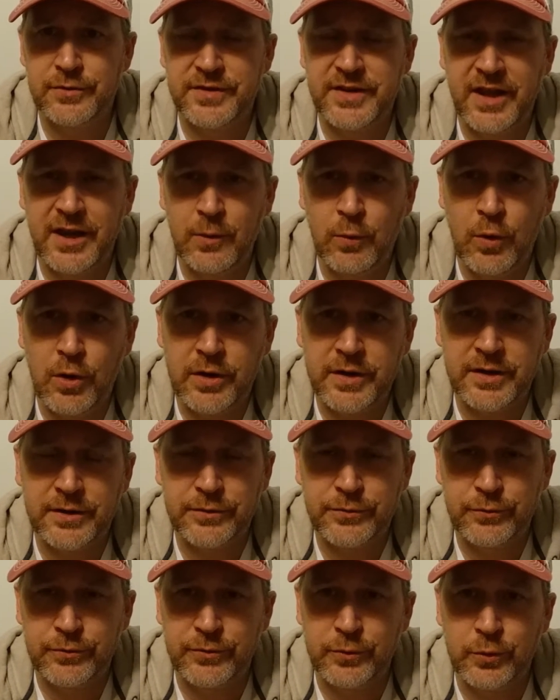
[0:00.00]
other day
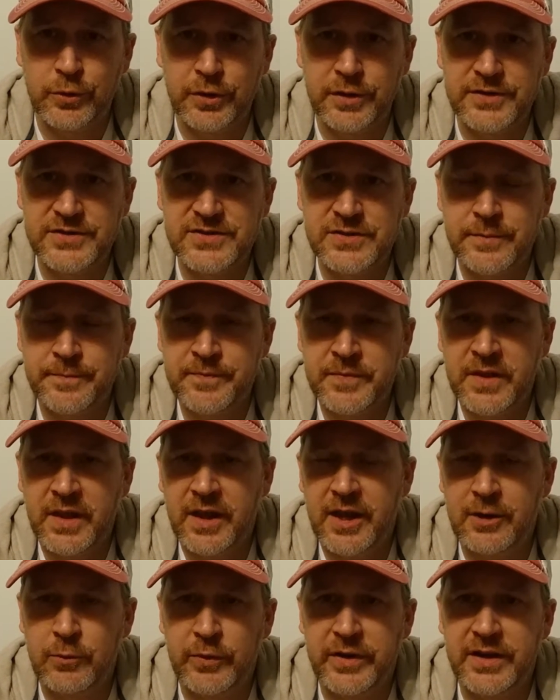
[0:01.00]
walking through the woods,
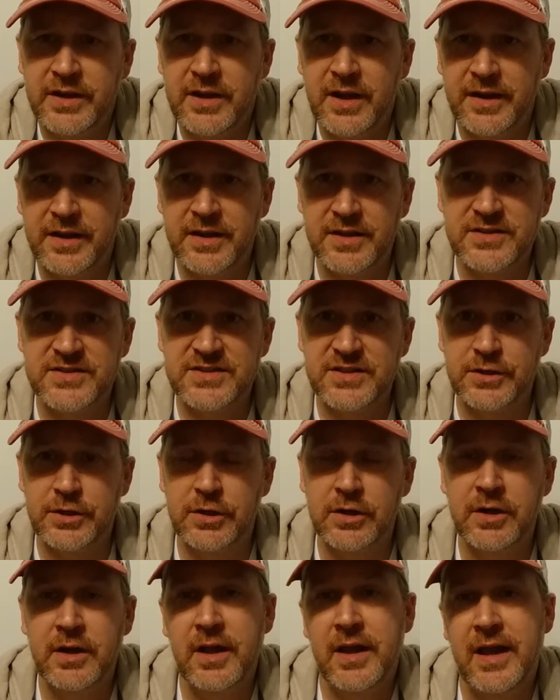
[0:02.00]
and we can kind of
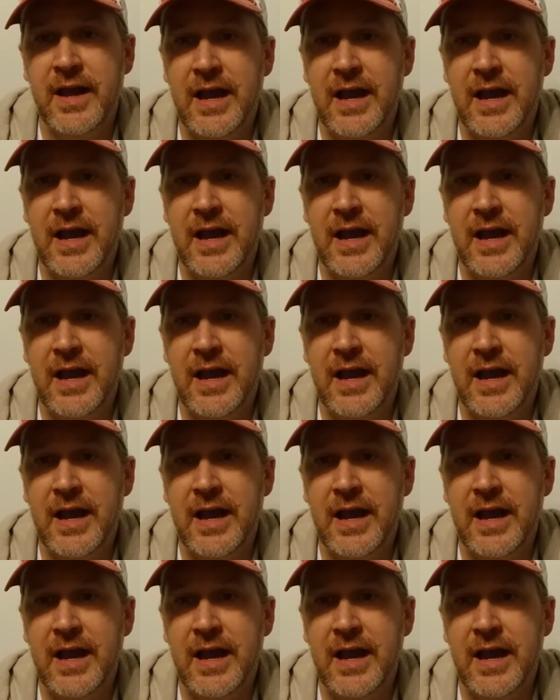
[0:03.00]
consider